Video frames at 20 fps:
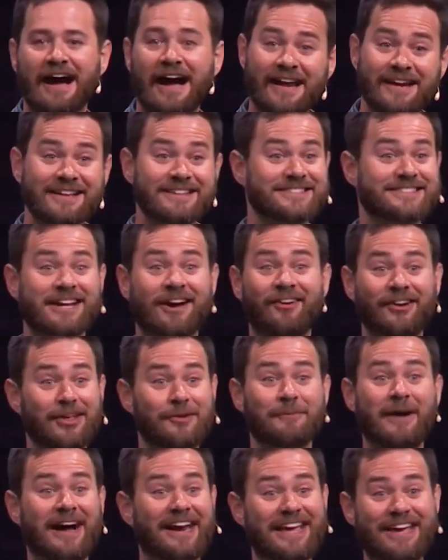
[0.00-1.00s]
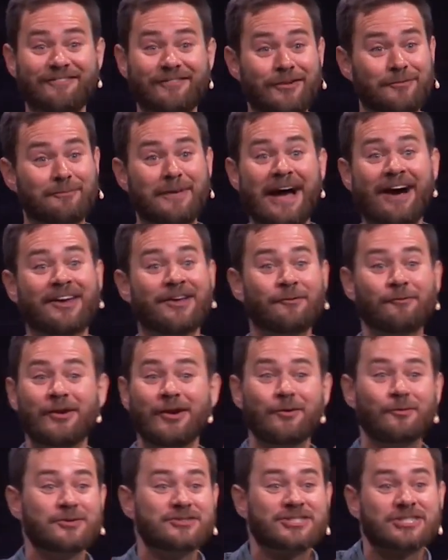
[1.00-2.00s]
I didn't tell anybody even about it when
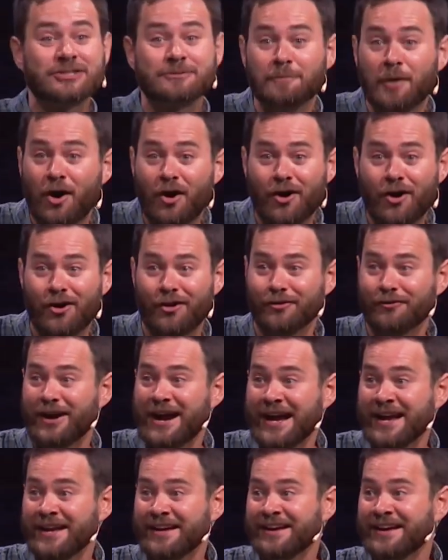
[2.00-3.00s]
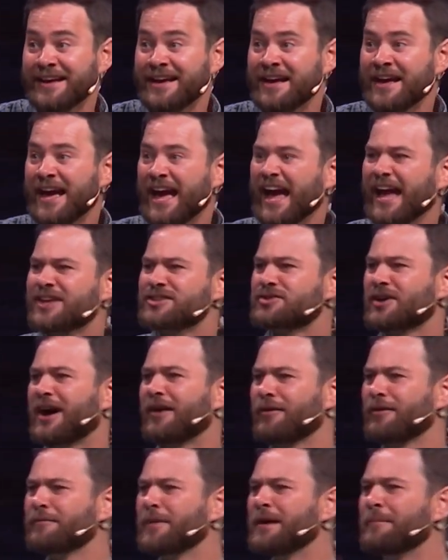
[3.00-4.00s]
it was small, right? And so I
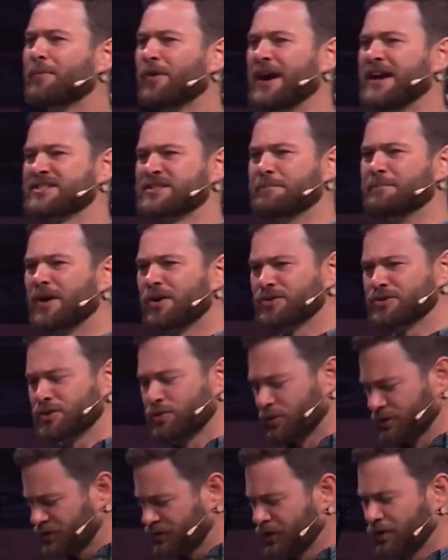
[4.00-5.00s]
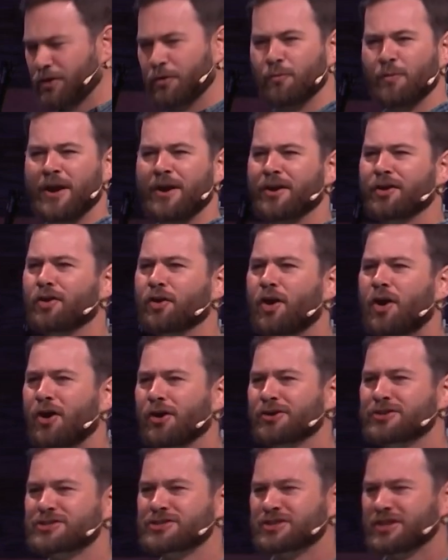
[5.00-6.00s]
remember as a middle school student wearing
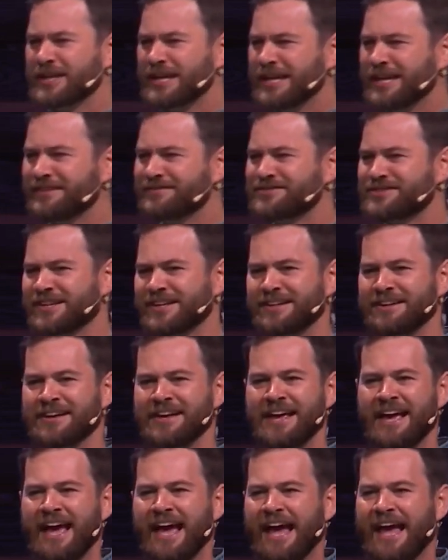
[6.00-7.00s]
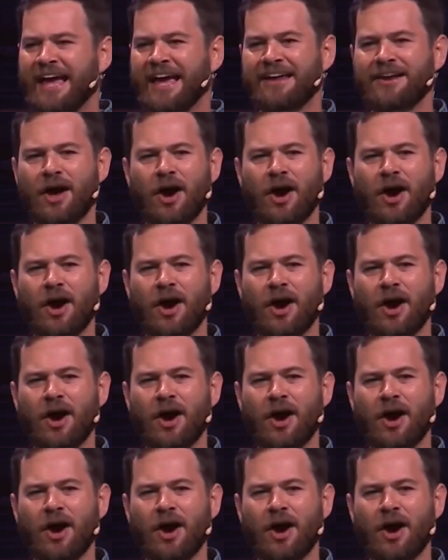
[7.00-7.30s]
long sleeves and